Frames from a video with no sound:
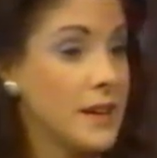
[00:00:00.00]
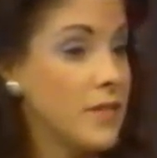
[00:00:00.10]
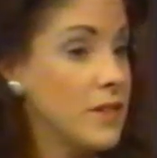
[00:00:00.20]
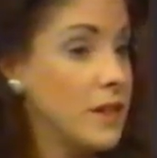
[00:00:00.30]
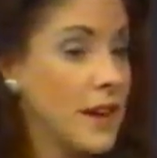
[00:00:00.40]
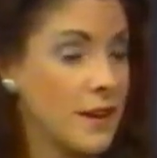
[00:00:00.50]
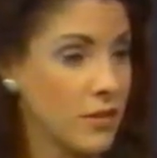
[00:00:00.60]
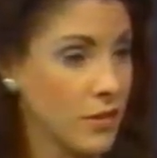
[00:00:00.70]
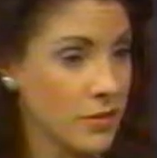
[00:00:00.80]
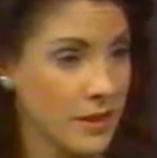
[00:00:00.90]
even the night
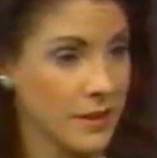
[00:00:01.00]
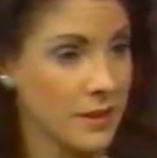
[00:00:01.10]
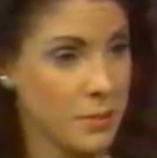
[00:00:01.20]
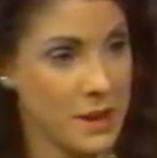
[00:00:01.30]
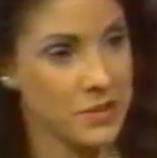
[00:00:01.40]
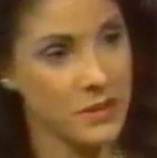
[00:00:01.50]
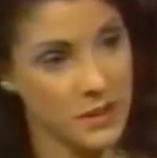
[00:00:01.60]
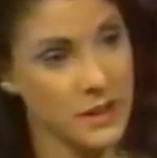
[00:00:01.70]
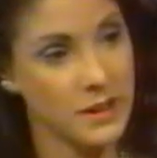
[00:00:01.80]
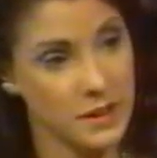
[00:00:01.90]
nurse telling a patient
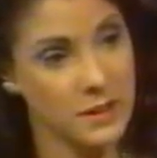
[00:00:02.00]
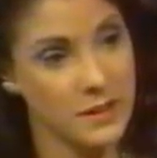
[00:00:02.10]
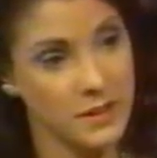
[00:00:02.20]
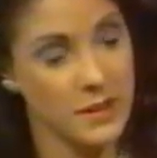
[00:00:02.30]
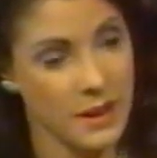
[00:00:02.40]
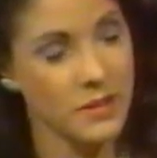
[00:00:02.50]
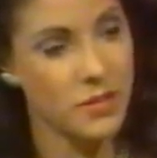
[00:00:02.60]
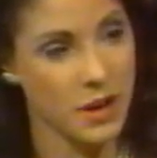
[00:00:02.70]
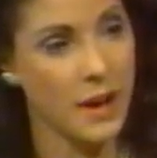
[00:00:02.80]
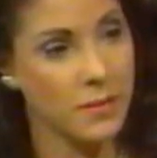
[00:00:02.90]
that they did a nice
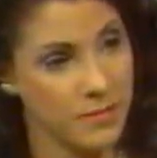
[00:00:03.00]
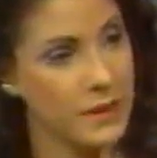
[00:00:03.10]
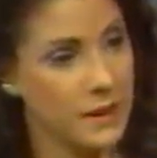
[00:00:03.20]
job.